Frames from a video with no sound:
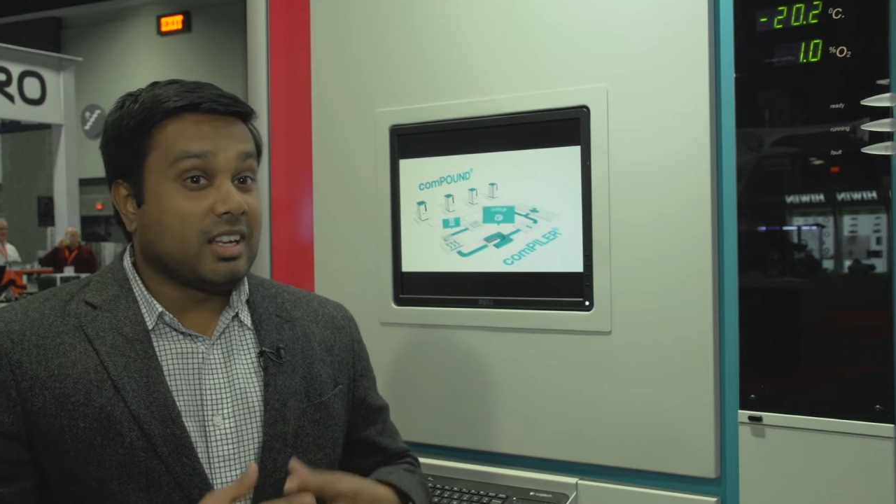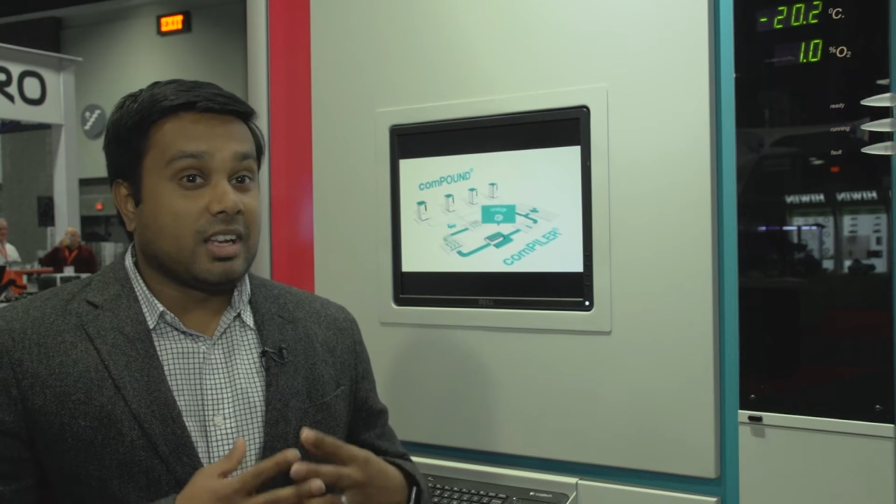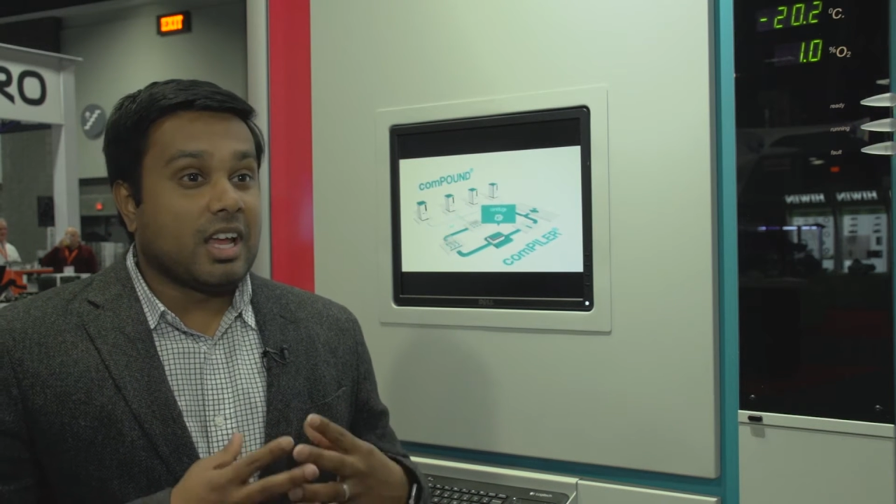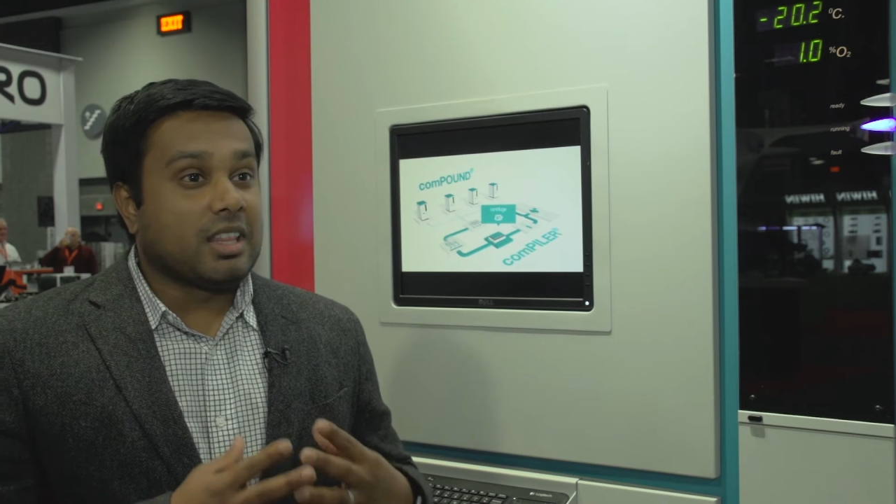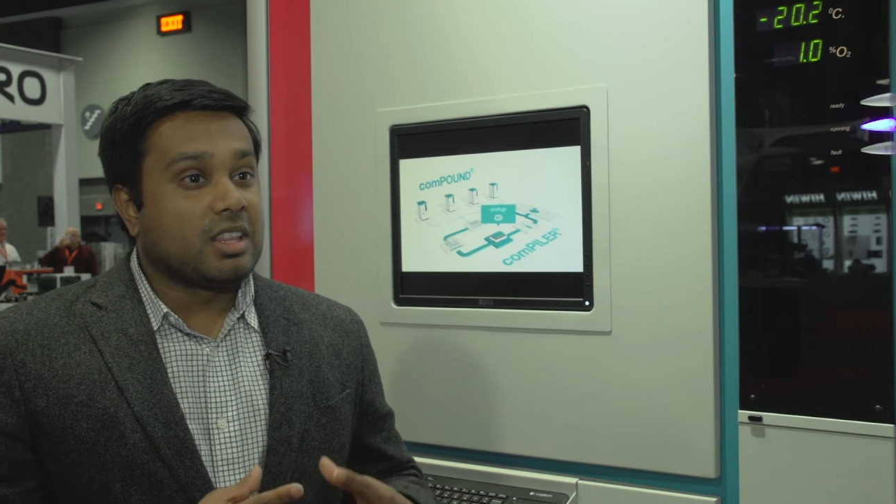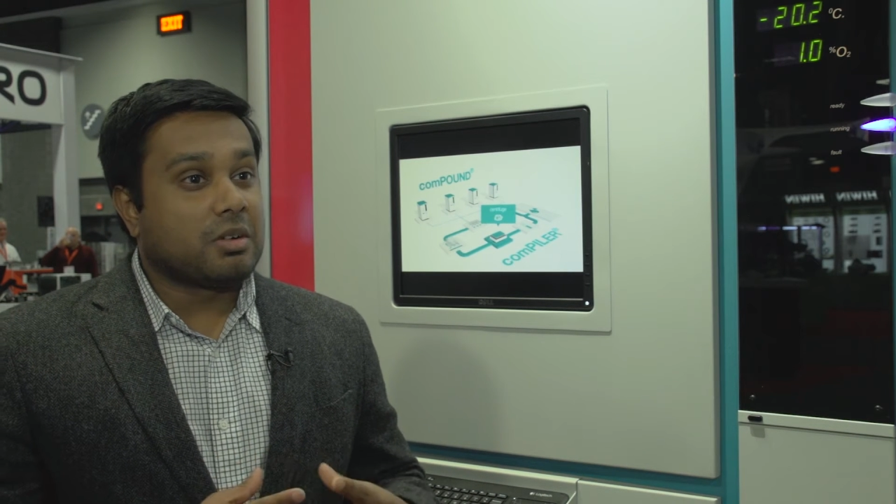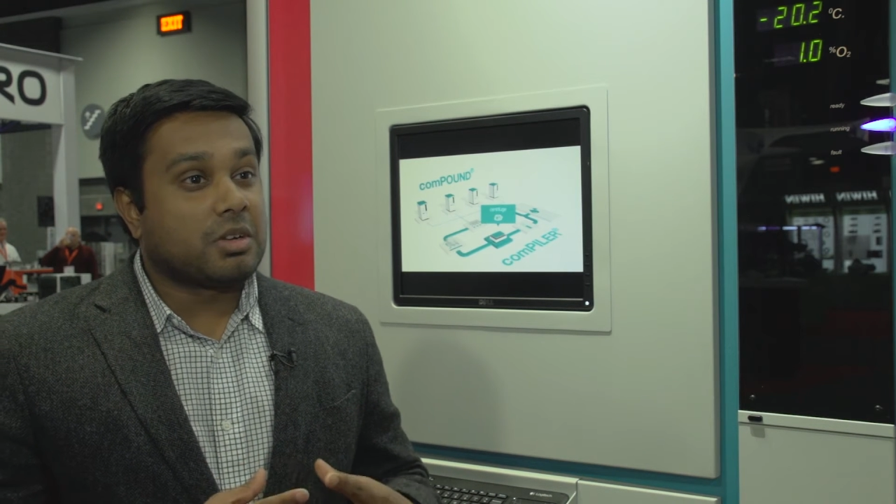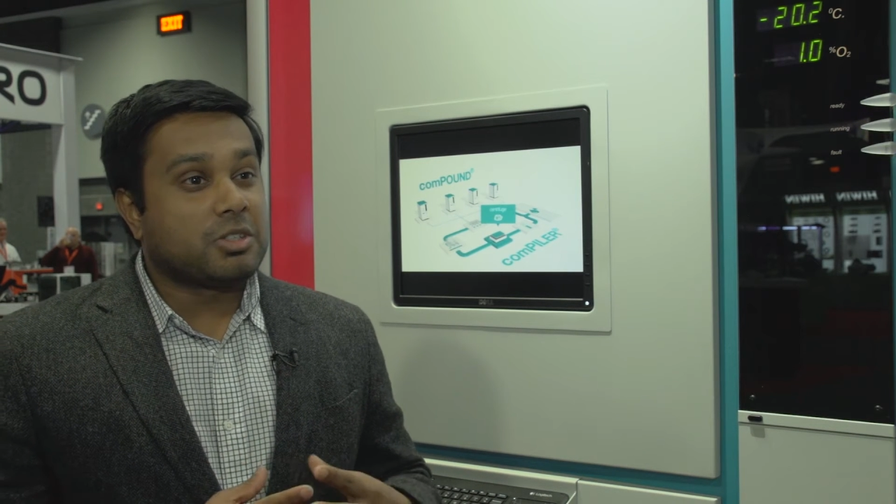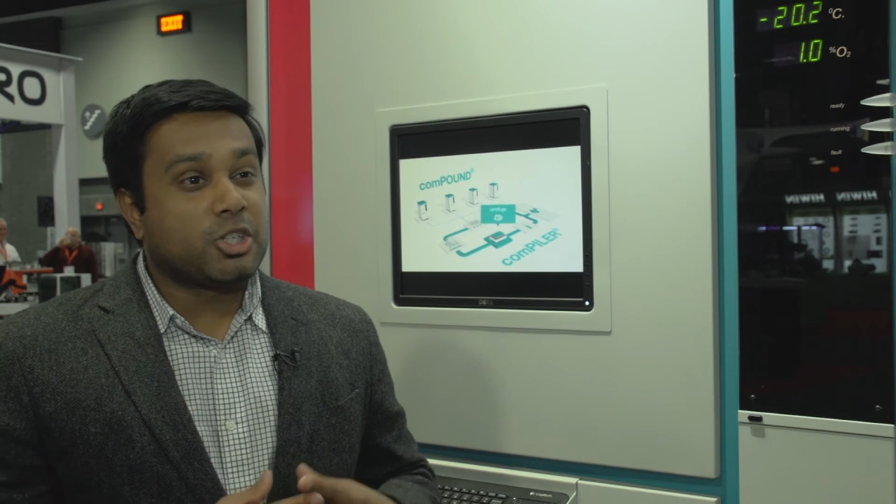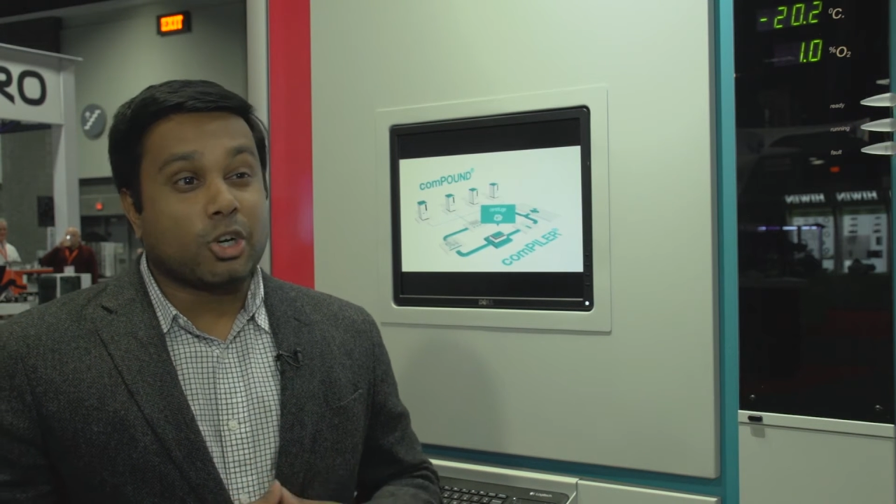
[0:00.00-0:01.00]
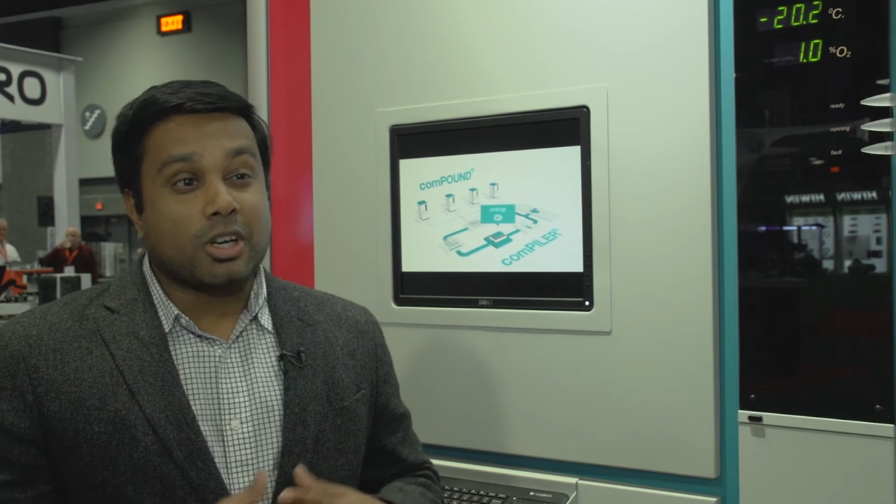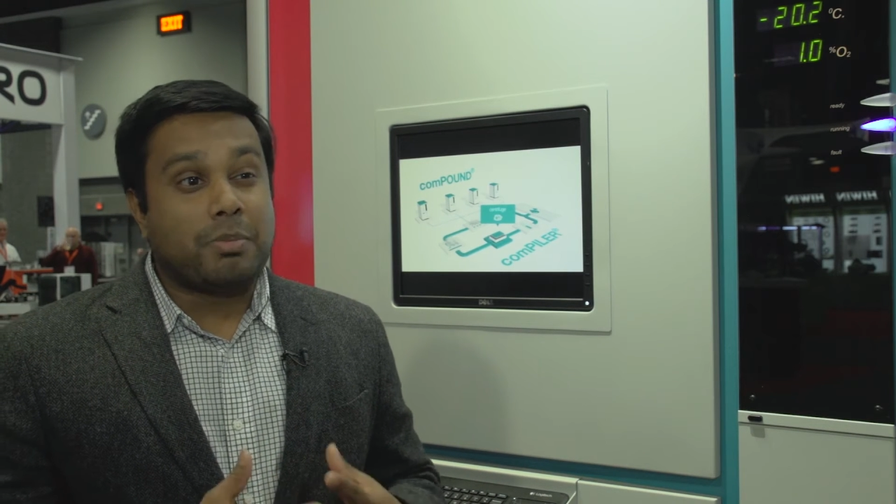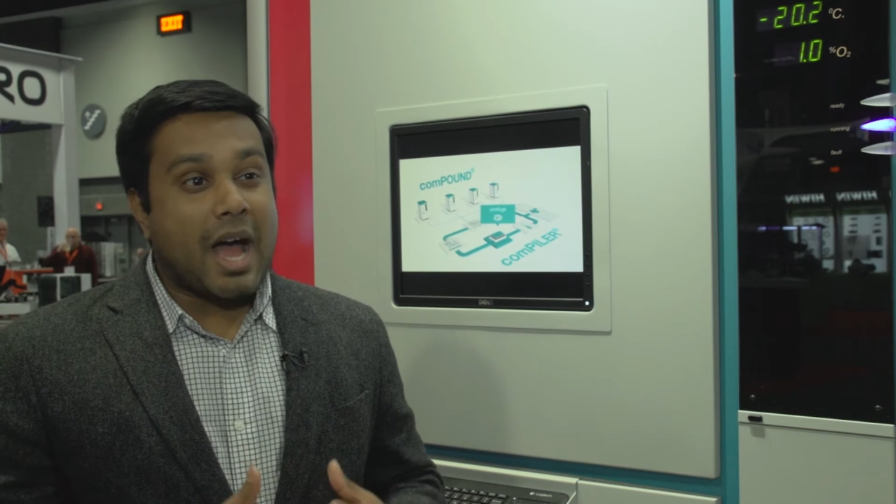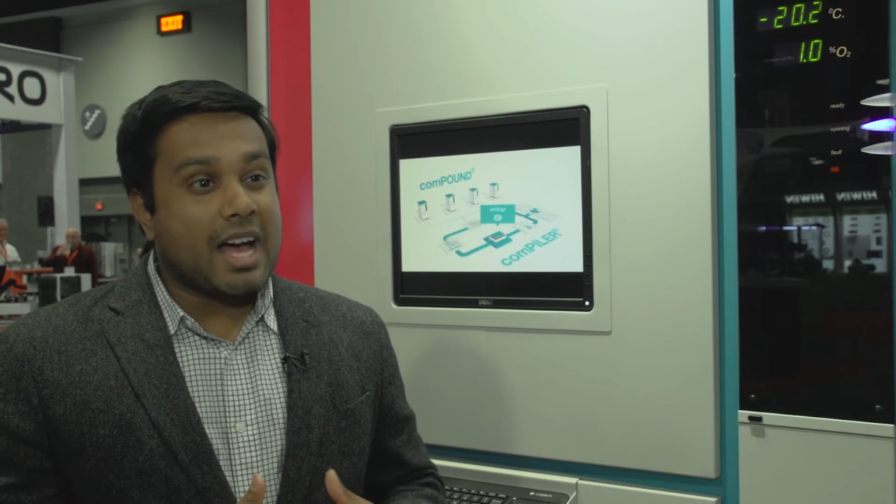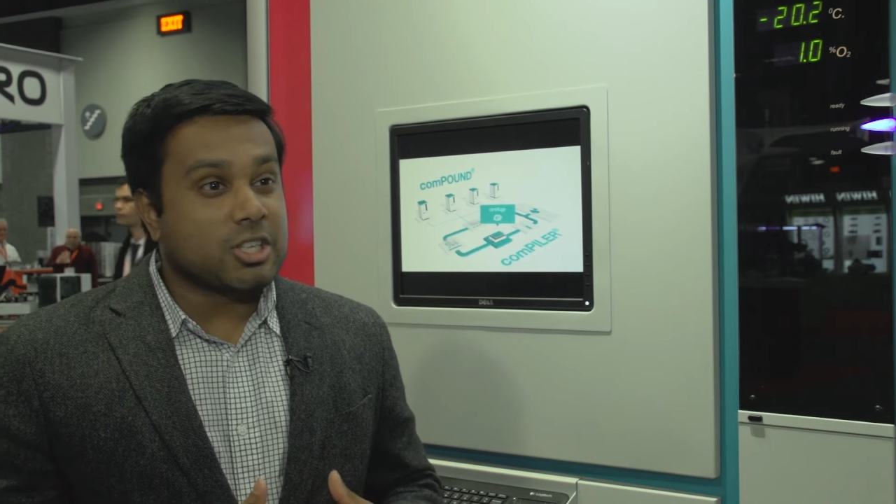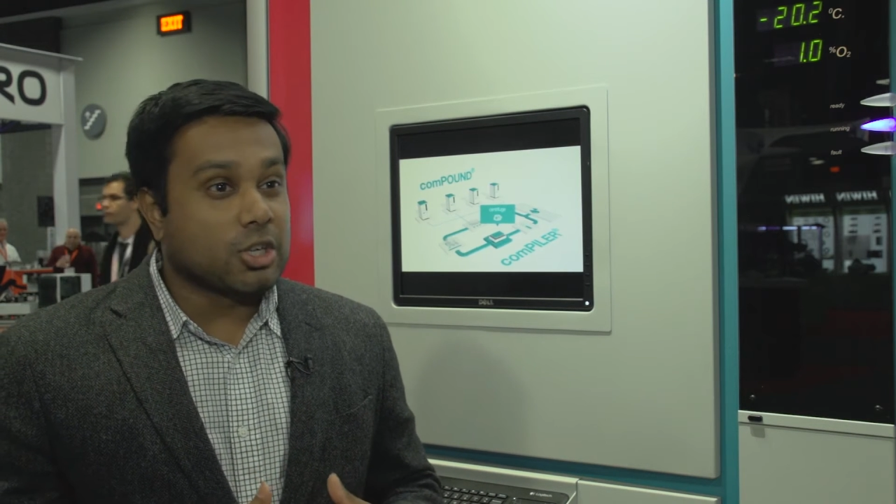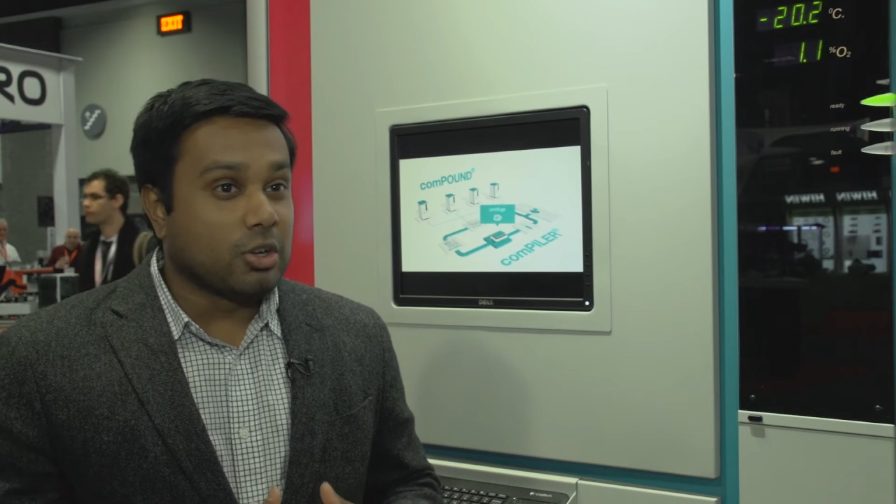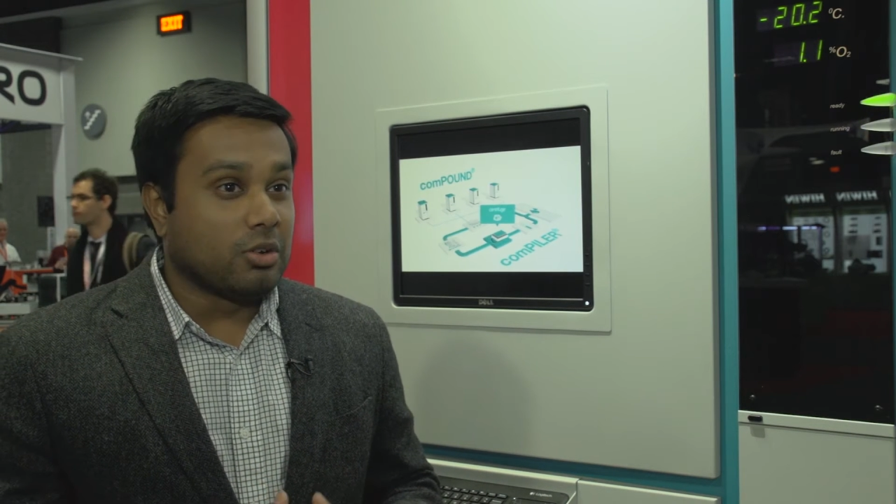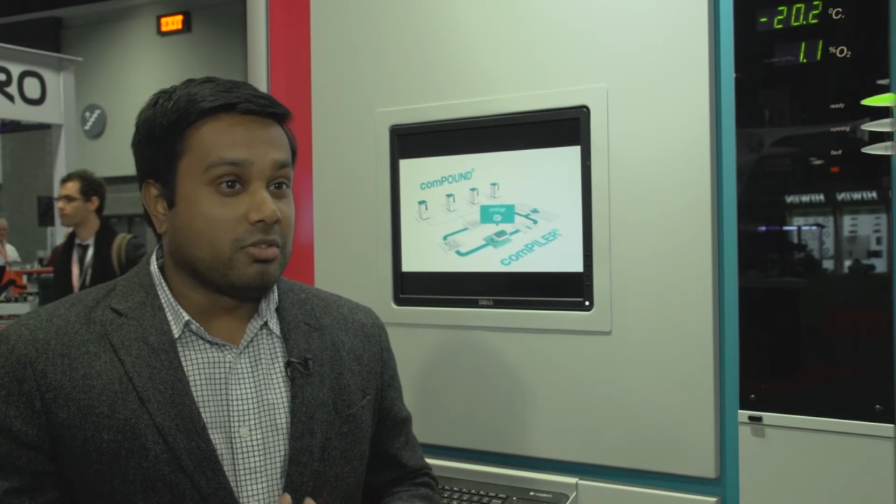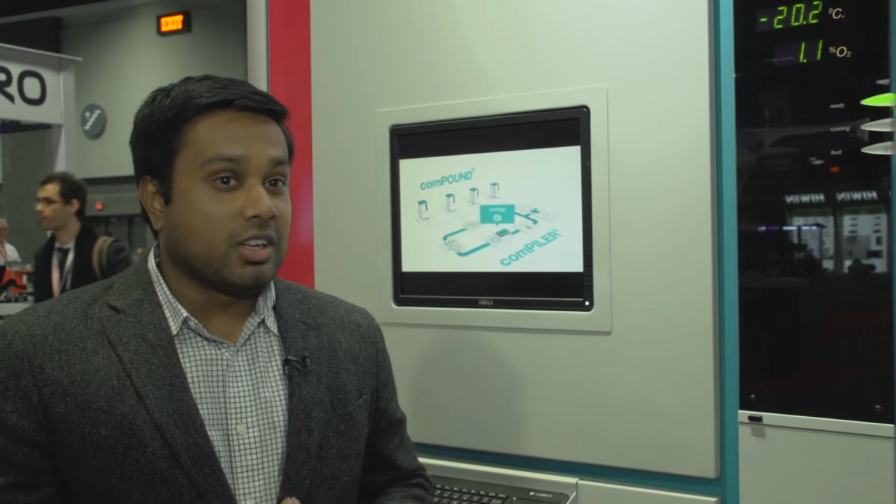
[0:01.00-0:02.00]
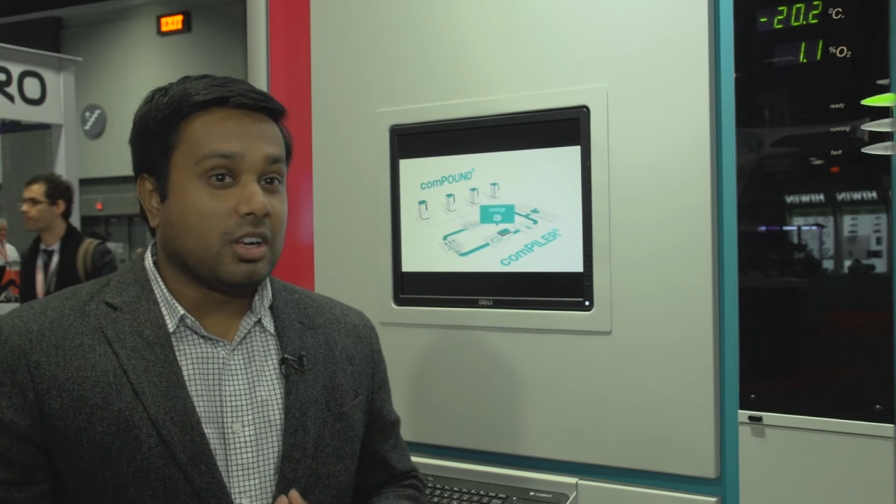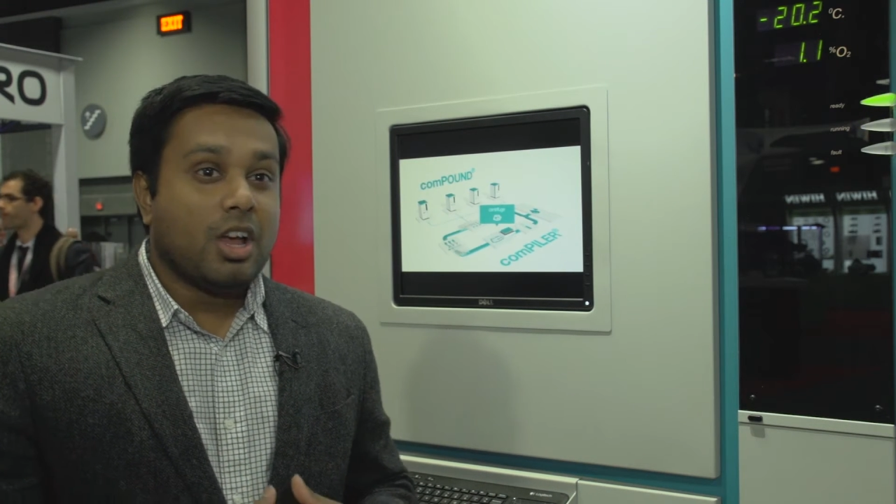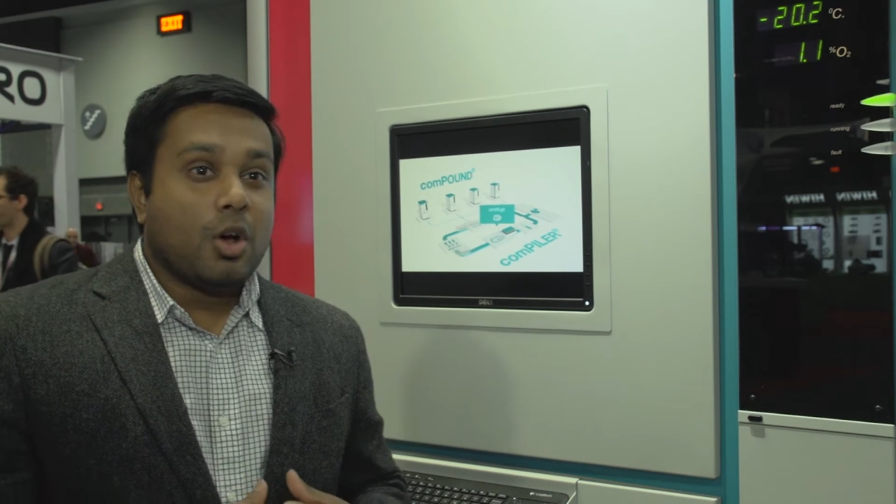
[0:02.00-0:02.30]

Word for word: and, and the sheer capacity of it,